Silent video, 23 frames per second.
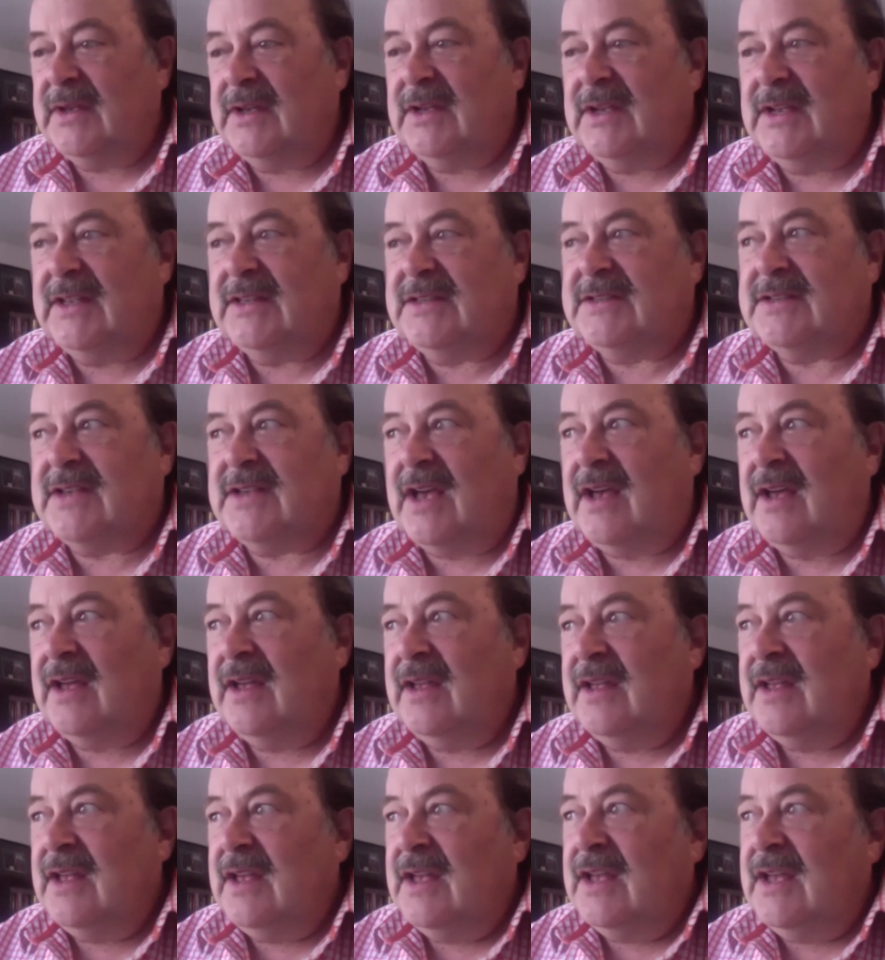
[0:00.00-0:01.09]
it's a
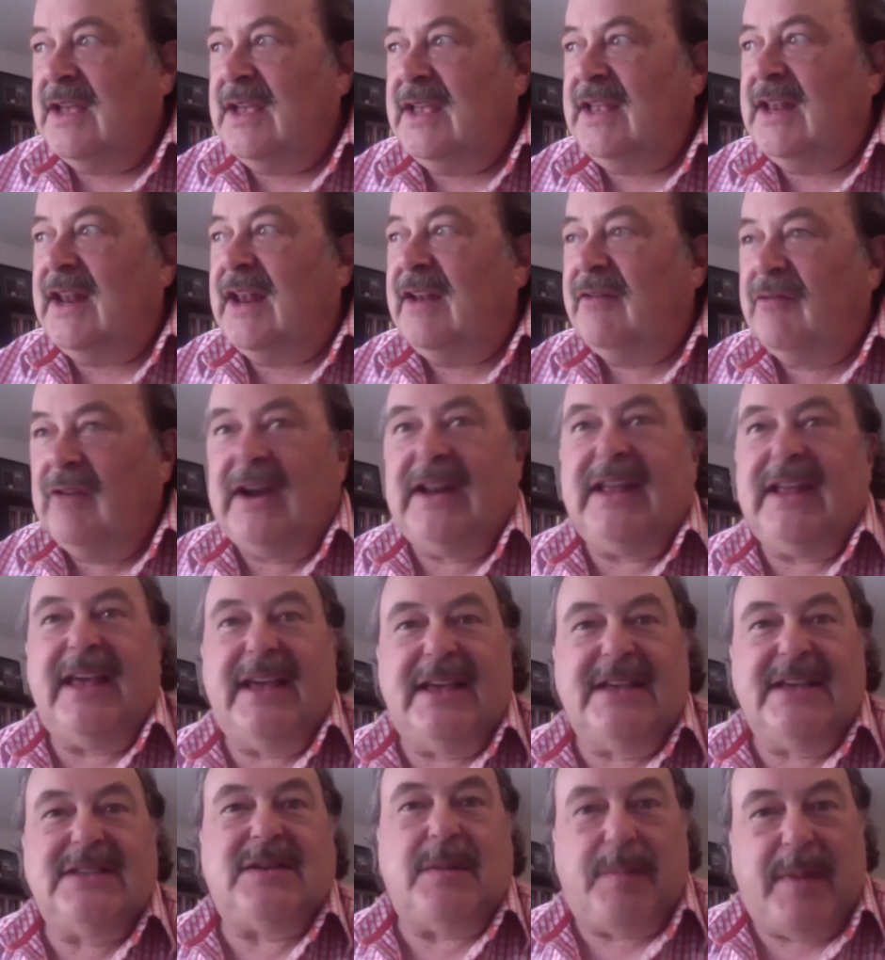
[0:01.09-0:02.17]
it really
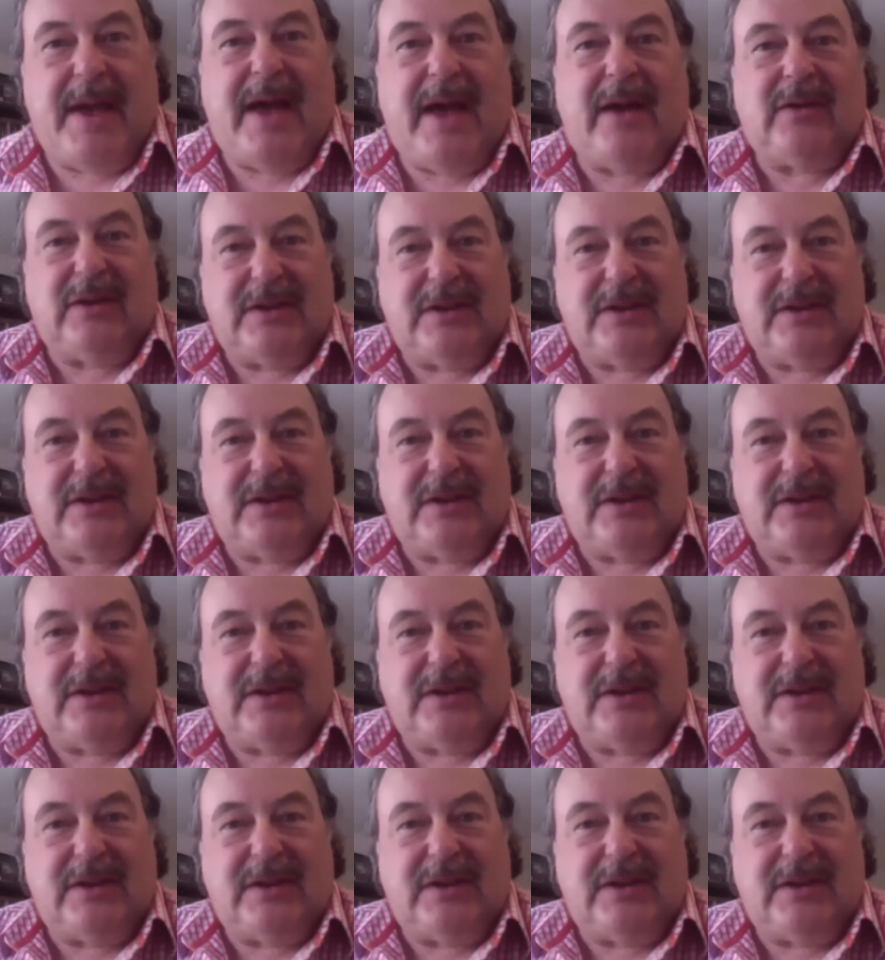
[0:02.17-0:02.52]
is about